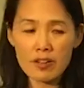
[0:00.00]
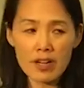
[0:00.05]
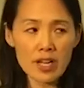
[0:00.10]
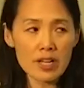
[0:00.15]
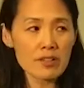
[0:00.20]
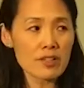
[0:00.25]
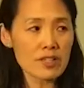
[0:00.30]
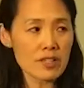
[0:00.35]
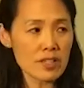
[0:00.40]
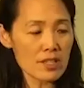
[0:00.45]

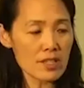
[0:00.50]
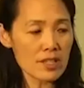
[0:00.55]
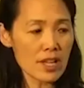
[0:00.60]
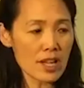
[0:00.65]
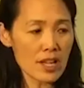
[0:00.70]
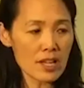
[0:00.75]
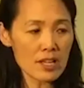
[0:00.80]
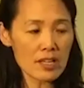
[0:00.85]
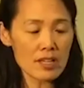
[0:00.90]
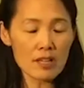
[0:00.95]
Anderson
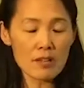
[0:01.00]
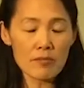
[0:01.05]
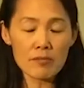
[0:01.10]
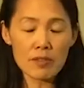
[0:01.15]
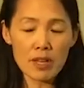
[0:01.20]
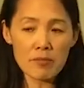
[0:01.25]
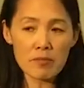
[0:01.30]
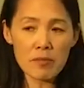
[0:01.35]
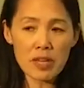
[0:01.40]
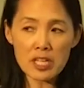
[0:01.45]
said,
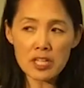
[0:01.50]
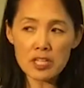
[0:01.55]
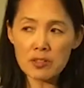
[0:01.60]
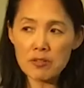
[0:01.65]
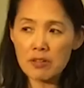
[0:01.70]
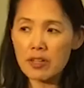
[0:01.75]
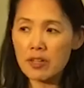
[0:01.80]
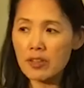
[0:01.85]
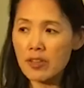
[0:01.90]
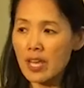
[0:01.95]
that make
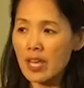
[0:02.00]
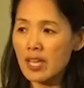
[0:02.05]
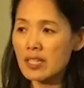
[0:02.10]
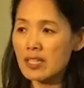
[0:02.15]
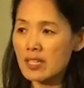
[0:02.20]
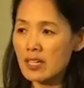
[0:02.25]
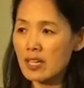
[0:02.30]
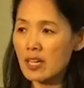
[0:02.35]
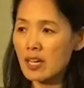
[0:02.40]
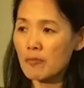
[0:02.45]
sure that
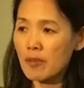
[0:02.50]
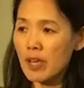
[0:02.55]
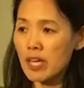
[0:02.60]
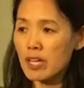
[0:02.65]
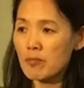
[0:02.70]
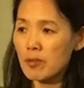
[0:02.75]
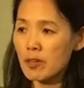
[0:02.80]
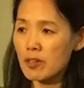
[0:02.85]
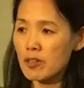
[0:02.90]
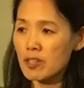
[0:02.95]
any
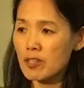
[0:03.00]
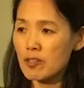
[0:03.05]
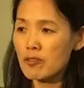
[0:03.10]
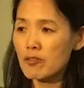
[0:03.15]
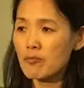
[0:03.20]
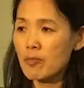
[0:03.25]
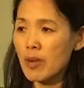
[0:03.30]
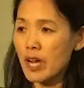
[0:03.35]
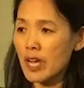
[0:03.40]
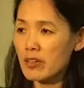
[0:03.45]
person who
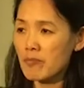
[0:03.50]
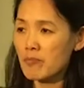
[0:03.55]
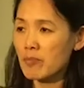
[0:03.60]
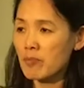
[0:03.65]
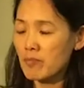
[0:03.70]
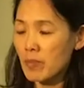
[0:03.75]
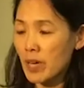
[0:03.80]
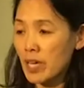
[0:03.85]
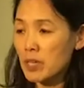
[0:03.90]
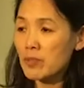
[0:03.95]

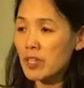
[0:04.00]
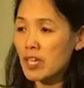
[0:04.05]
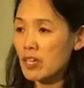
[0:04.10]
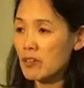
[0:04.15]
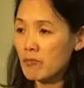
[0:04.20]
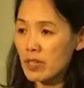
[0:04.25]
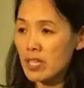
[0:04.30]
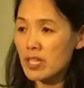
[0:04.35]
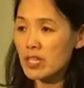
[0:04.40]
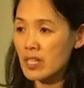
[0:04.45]
might be at
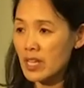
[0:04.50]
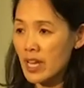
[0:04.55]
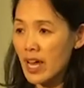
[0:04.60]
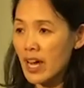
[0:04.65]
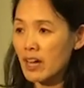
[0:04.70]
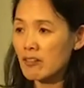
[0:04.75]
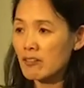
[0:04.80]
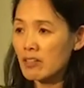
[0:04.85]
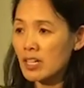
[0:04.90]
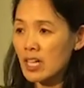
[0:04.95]
risk now